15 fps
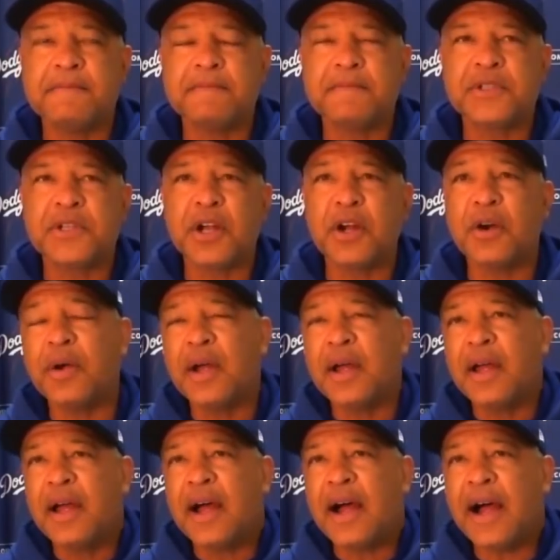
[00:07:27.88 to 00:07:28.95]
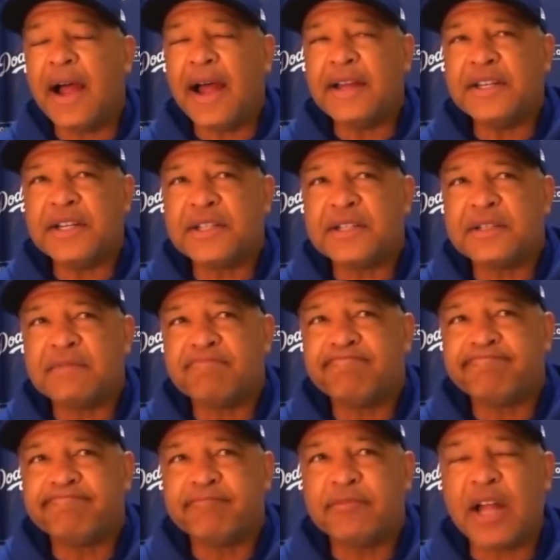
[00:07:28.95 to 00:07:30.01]
So I just
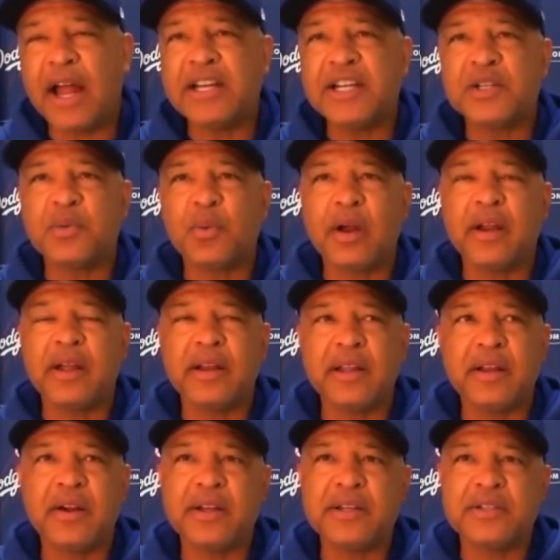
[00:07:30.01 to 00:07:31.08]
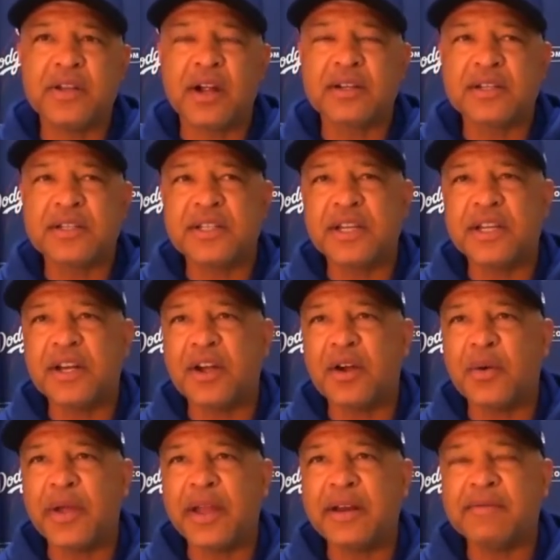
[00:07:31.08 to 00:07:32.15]
want to, you know, talk to
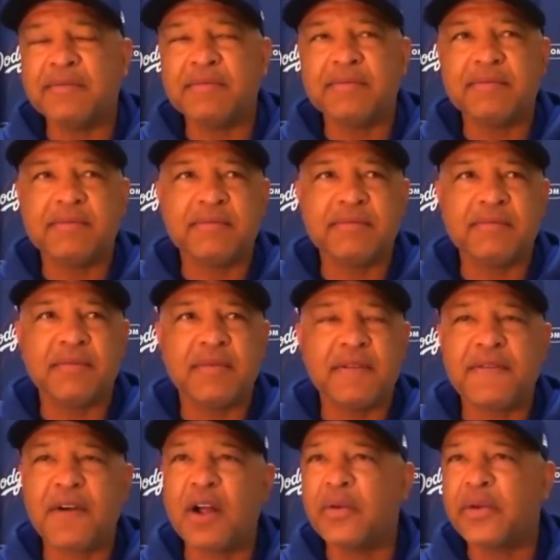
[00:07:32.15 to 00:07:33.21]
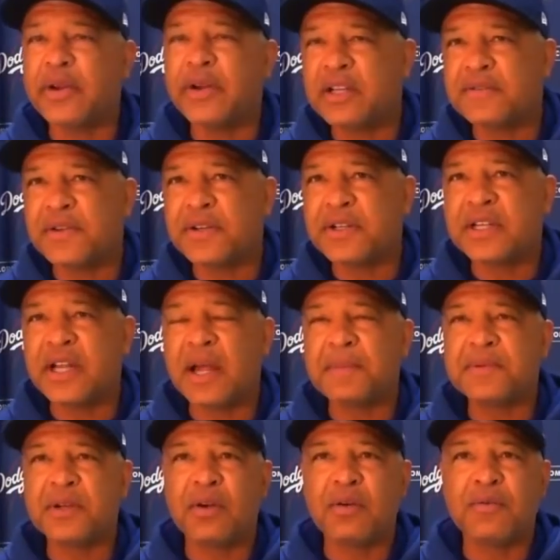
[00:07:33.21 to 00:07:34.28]
Cito and follow in his
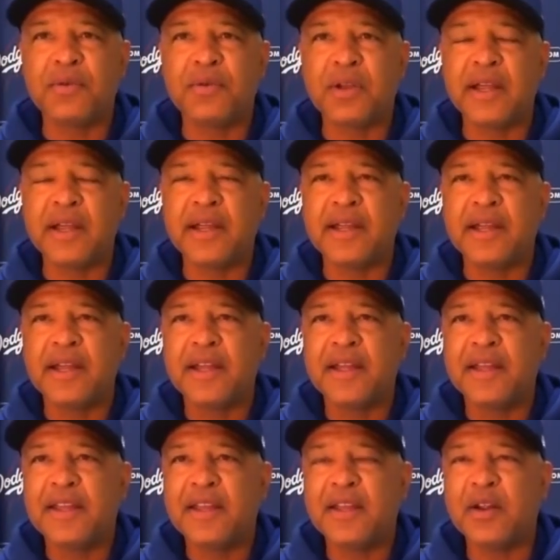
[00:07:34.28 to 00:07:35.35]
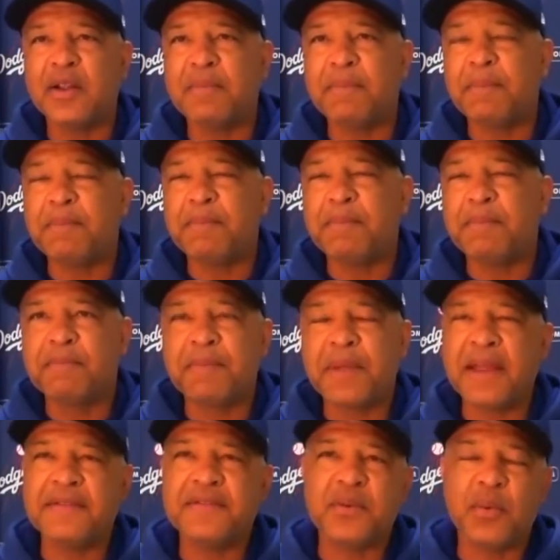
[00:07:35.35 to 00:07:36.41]
footsteps and hopefully, you know,
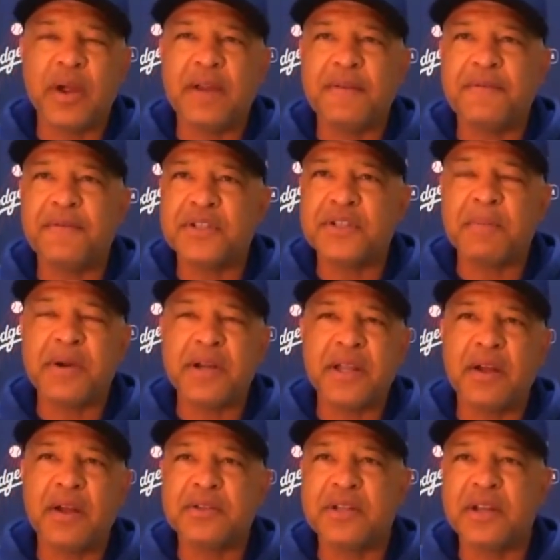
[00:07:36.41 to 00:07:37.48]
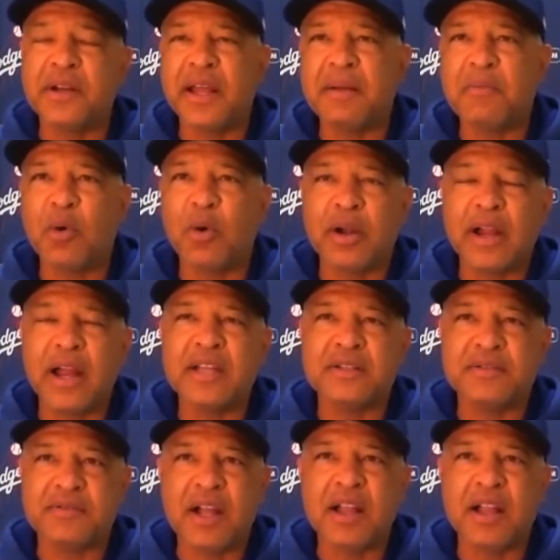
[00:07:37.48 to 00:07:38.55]
paves the way for somebody else and more guys
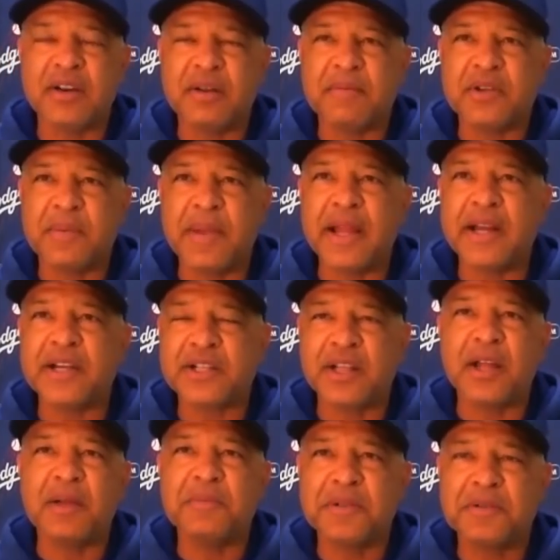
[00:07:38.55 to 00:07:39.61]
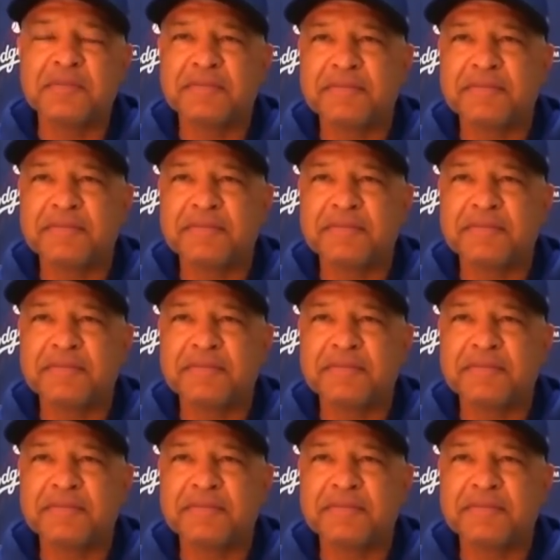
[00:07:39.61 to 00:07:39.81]
of color to manage clubs.